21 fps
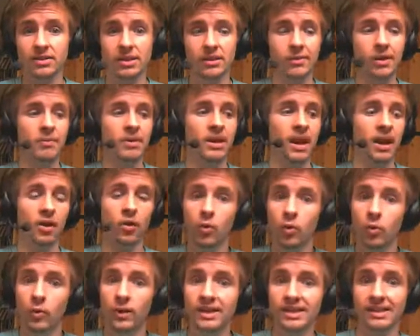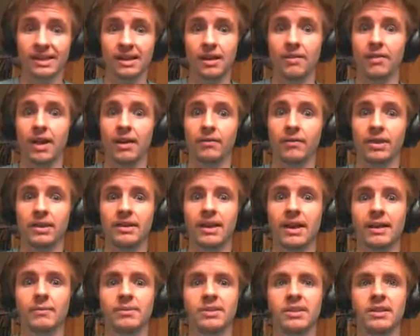the moment. I always love having
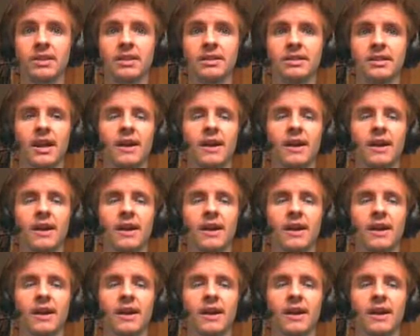games in this. I